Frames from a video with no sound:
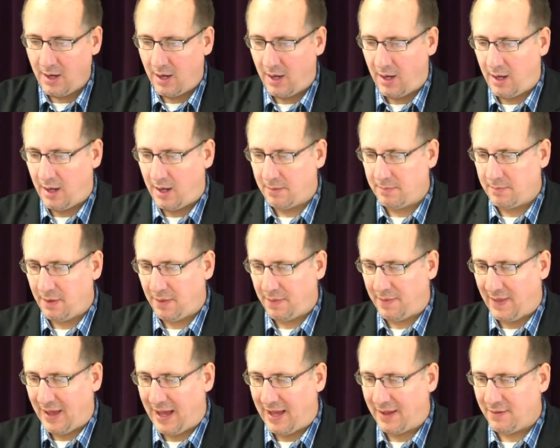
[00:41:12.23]

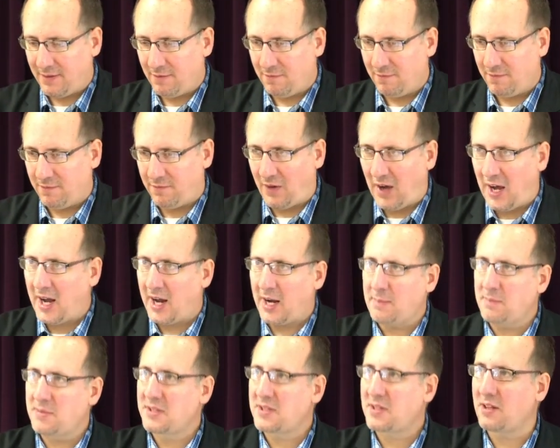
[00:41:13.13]
that
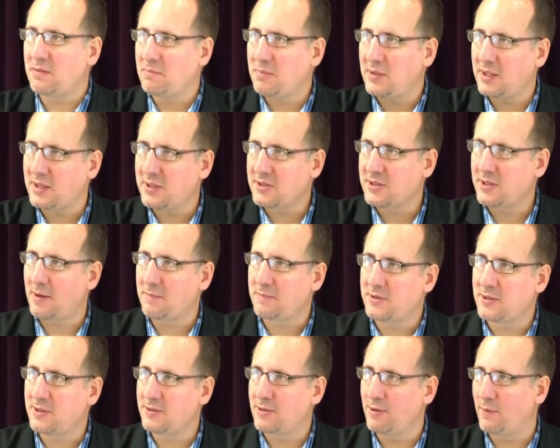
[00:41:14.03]
vibes can be a
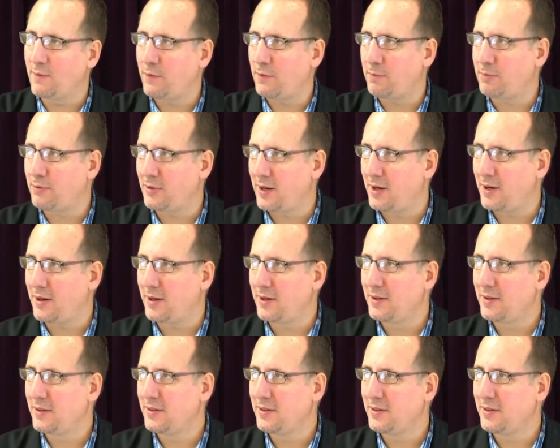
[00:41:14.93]
substitute for prayer.